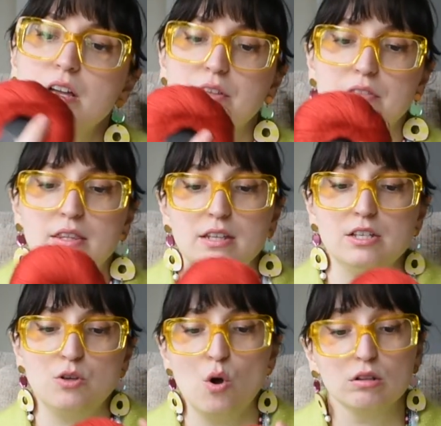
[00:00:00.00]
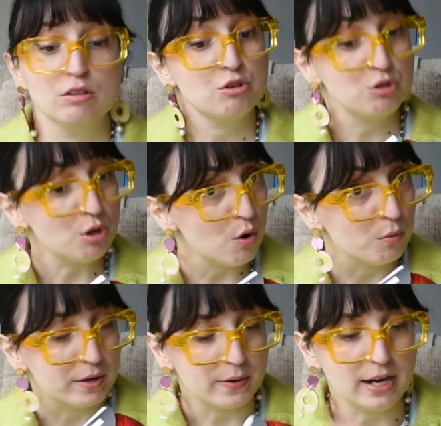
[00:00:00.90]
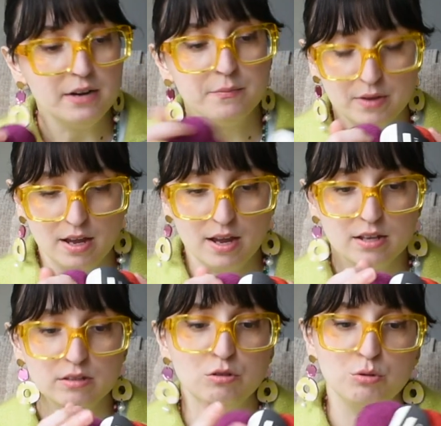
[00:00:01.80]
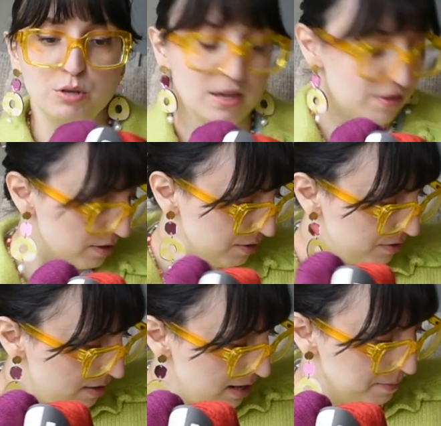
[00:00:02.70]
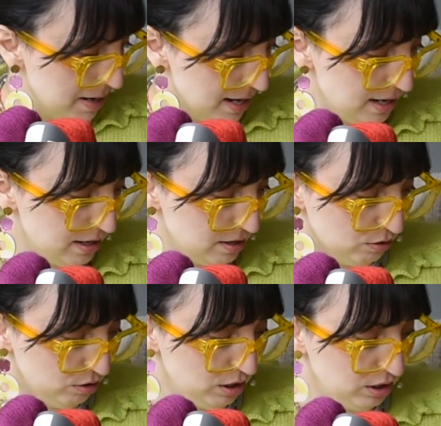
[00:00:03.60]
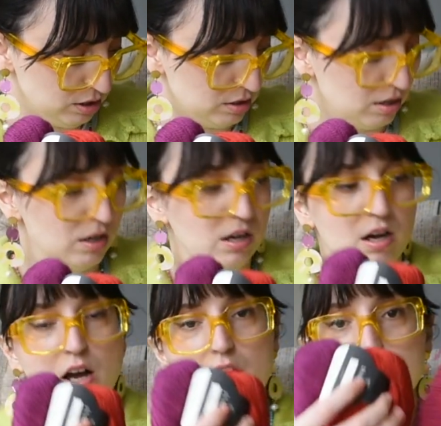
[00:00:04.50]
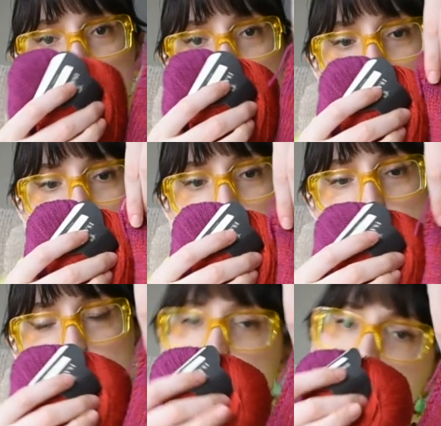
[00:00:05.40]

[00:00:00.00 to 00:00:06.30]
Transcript: that is called Strawberry, and together they make this amazing